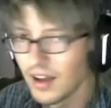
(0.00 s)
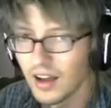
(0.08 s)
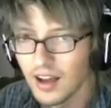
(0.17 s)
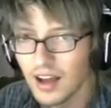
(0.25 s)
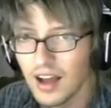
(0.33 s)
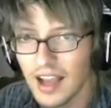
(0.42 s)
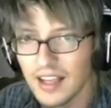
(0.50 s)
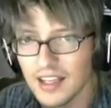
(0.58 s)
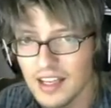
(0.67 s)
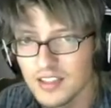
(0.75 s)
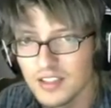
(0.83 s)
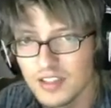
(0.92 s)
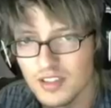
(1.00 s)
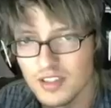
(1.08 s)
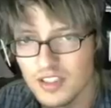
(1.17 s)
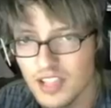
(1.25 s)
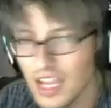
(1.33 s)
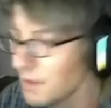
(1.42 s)
I guess
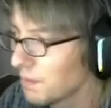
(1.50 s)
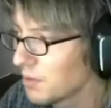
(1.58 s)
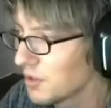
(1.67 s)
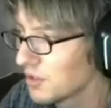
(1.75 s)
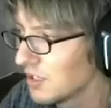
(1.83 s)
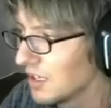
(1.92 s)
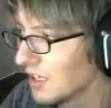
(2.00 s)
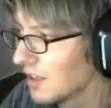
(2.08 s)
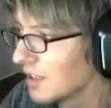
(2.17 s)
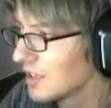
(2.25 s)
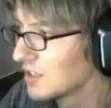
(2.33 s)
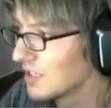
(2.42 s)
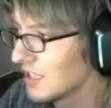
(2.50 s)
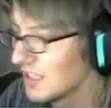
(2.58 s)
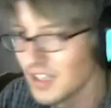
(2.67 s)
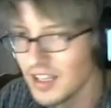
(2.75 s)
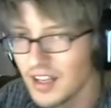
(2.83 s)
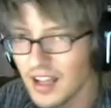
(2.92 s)
Skate Pussy
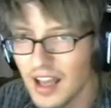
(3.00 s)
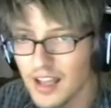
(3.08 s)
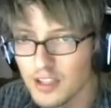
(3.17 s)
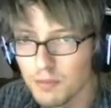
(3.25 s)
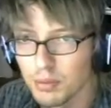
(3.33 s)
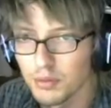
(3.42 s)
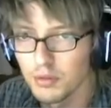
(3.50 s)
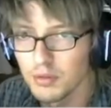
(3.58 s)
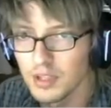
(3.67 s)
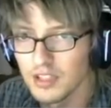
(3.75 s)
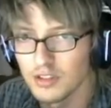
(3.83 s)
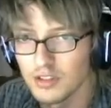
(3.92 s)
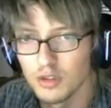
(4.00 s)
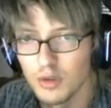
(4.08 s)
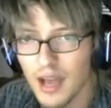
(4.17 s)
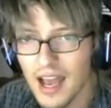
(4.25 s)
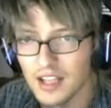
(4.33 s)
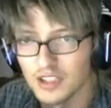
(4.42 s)
sees it as prudent to
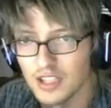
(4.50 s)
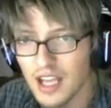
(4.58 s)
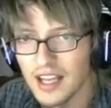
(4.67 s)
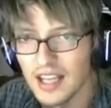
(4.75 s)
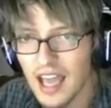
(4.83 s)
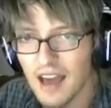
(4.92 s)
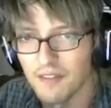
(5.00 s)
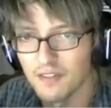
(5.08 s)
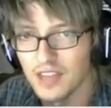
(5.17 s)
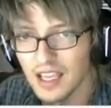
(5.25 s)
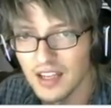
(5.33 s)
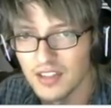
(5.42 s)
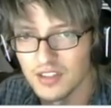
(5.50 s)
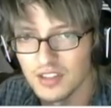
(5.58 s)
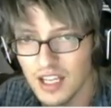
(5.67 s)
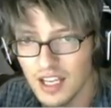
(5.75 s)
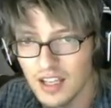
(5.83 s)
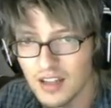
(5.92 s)
hashtag
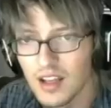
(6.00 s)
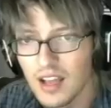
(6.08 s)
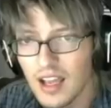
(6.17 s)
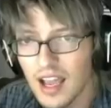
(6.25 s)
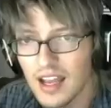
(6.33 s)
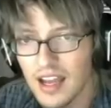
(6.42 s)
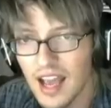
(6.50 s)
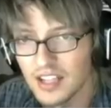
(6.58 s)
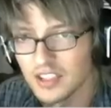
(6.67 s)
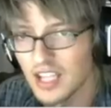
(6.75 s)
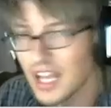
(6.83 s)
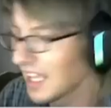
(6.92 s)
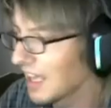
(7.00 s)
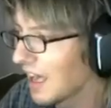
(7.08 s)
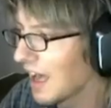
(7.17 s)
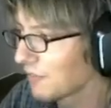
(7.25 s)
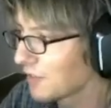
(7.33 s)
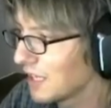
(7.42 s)
Afghanistan and hashtag
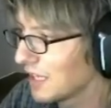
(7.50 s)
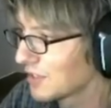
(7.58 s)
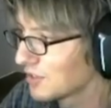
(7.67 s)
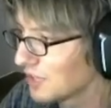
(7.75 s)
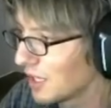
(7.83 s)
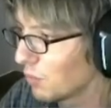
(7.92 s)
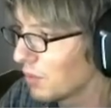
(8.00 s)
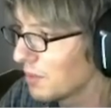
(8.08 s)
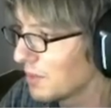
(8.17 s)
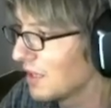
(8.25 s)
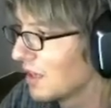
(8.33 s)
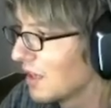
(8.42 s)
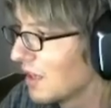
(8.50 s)
Afghanistan women